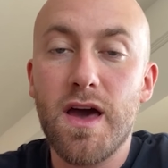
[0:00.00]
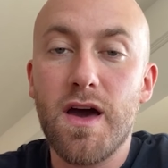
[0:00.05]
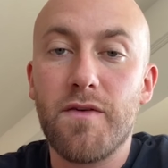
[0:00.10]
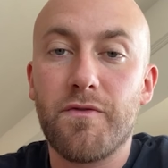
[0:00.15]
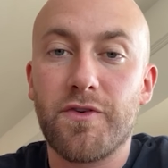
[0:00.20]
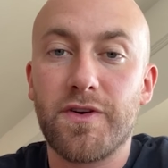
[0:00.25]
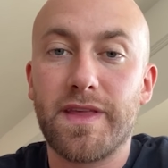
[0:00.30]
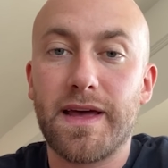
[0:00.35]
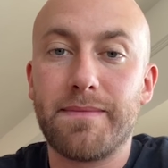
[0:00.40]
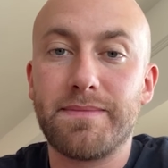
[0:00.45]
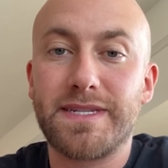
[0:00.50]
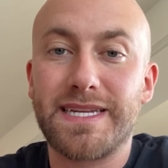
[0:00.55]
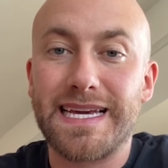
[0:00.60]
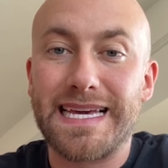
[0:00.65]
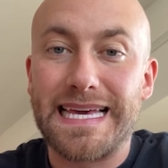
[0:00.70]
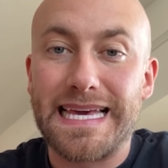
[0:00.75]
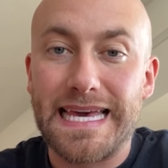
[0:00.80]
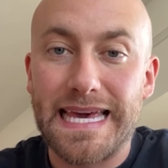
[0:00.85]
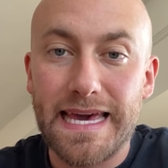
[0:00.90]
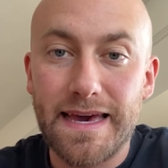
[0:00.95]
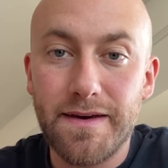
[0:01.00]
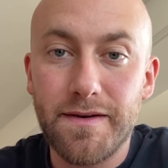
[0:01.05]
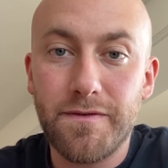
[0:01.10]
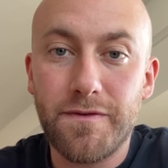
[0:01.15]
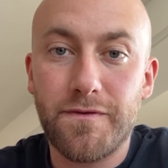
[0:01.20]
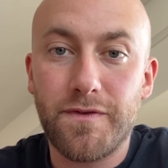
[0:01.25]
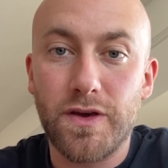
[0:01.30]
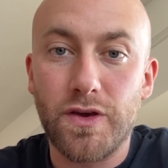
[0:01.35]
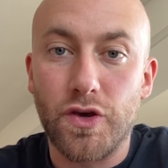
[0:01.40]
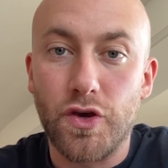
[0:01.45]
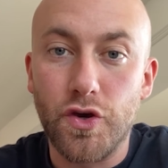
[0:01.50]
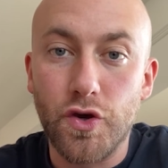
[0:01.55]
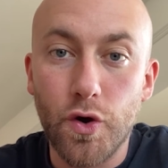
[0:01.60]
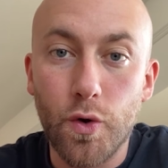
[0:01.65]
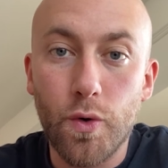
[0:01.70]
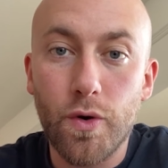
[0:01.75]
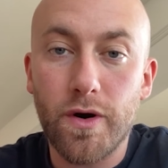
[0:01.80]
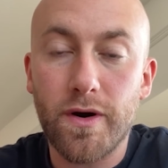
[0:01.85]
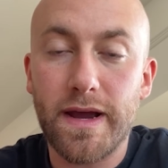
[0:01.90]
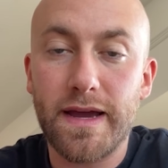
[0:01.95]
for them to give
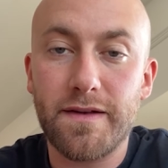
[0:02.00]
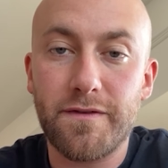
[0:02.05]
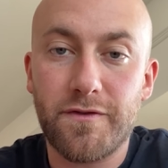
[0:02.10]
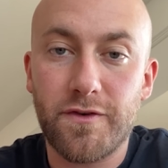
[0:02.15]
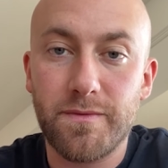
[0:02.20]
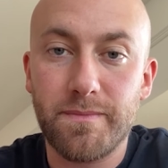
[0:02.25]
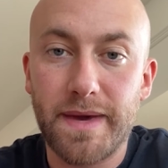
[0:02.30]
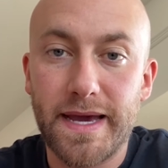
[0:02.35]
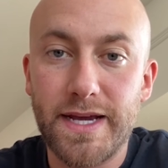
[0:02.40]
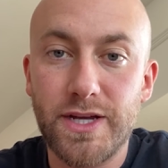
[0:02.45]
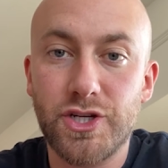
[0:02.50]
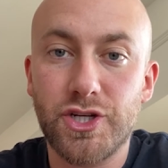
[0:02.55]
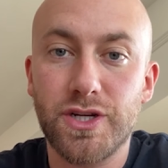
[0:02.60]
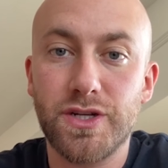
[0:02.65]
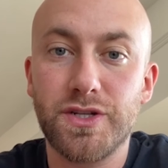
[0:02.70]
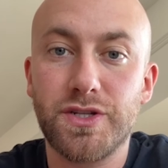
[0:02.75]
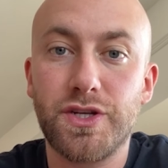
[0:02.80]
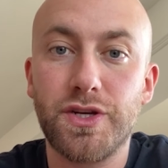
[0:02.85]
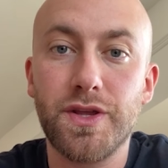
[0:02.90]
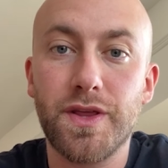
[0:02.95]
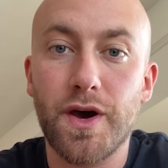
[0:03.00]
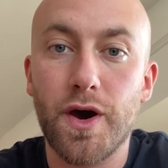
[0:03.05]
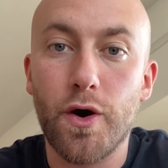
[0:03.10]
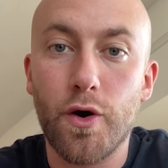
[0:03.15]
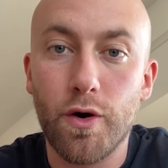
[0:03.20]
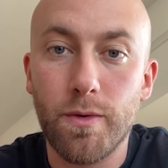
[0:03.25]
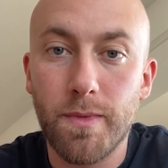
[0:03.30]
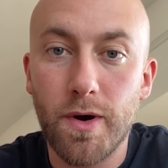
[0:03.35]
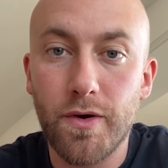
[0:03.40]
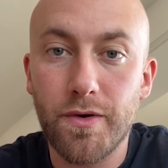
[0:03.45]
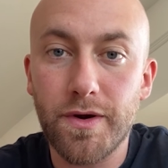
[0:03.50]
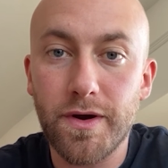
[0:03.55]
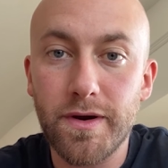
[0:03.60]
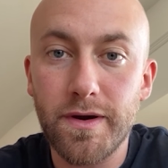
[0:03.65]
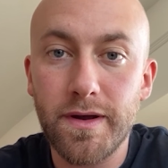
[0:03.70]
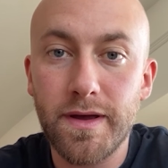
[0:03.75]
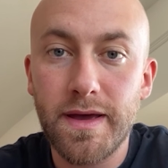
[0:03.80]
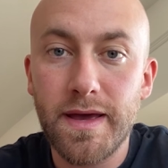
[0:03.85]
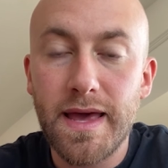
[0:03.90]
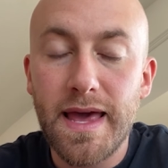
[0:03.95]
your information to the homeowner